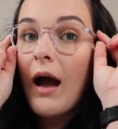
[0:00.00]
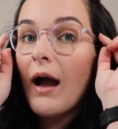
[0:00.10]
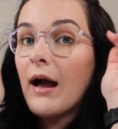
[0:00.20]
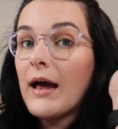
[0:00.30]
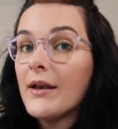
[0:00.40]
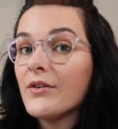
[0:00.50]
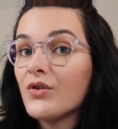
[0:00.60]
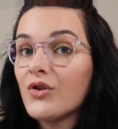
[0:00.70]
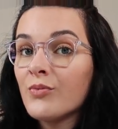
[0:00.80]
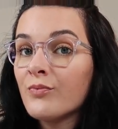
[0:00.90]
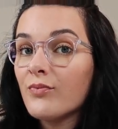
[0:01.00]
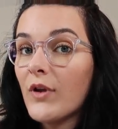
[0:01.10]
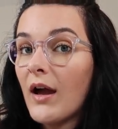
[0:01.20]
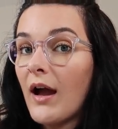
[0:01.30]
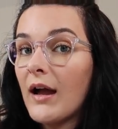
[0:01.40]
And
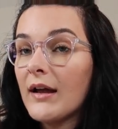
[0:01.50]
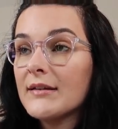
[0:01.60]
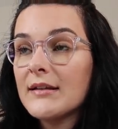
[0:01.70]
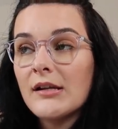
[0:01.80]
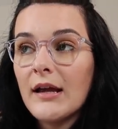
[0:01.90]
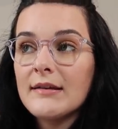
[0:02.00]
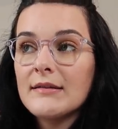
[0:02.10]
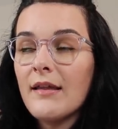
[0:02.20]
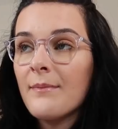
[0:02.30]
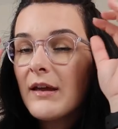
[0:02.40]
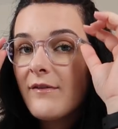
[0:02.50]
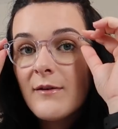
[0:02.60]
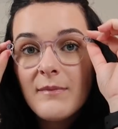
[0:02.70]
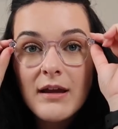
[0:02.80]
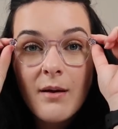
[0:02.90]
I said yes to them
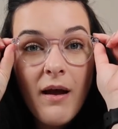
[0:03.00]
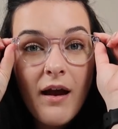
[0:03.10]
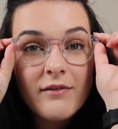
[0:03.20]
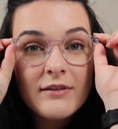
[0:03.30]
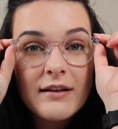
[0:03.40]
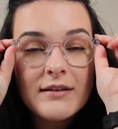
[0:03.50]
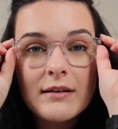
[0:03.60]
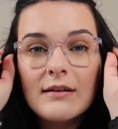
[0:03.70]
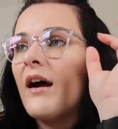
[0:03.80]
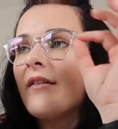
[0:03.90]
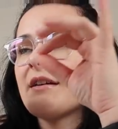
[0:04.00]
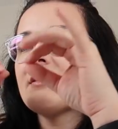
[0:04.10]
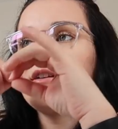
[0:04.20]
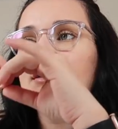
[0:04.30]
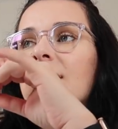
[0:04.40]
gifting me a pair of glasses. I was
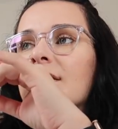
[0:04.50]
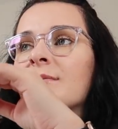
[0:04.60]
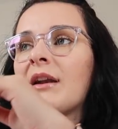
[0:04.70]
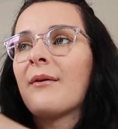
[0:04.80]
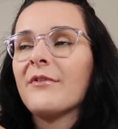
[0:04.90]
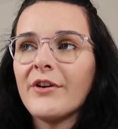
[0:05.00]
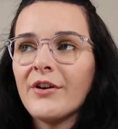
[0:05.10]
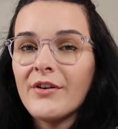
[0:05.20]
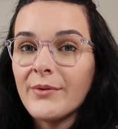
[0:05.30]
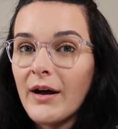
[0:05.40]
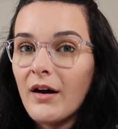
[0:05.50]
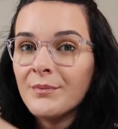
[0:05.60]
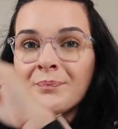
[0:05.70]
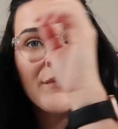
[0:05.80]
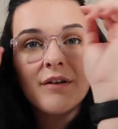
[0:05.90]
actually looking at some on Amazon as
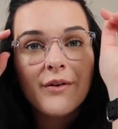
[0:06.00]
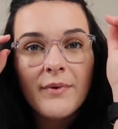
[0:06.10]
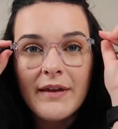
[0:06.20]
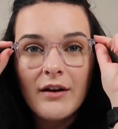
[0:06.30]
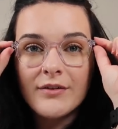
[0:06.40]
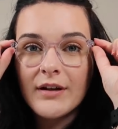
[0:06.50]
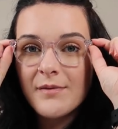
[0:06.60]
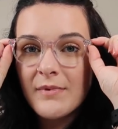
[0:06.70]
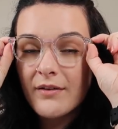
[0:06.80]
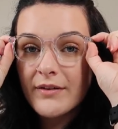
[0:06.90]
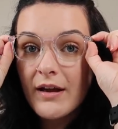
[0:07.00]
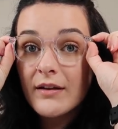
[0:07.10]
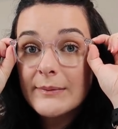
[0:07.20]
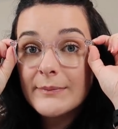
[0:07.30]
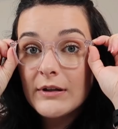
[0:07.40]
well. So when they contacted me, I was
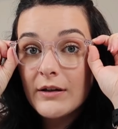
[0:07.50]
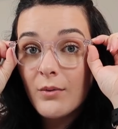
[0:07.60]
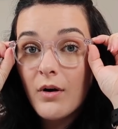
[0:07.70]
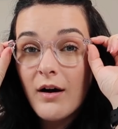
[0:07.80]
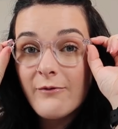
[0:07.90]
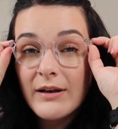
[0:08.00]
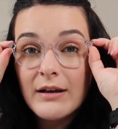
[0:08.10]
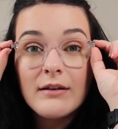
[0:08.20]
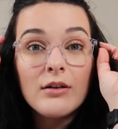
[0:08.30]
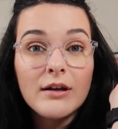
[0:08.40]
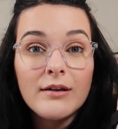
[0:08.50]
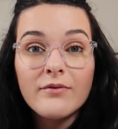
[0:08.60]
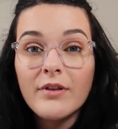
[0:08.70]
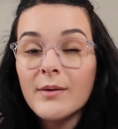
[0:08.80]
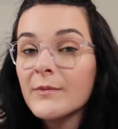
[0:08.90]
like, you know what, I've been looking
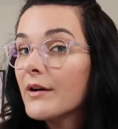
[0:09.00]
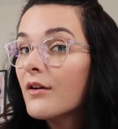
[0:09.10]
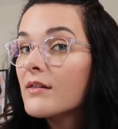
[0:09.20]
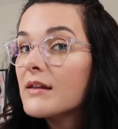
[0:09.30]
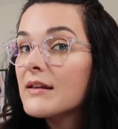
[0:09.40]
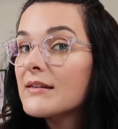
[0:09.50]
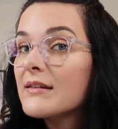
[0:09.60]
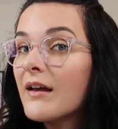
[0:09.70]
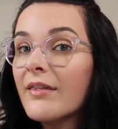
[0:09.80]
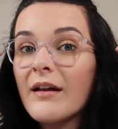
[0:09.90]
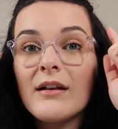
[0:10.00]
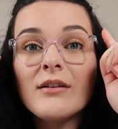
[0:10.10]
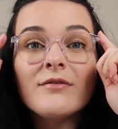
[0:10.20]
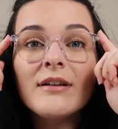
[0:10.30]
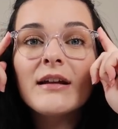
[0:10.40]
for them. So I got these, and they're
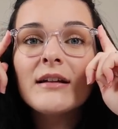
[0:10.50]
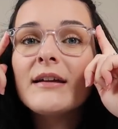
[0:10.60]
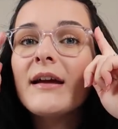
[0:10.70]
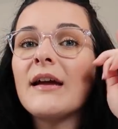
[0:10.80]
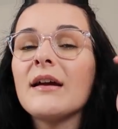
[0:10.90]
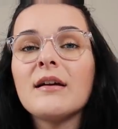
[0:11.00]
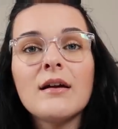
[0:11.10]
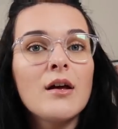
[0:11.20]
lovely, clear,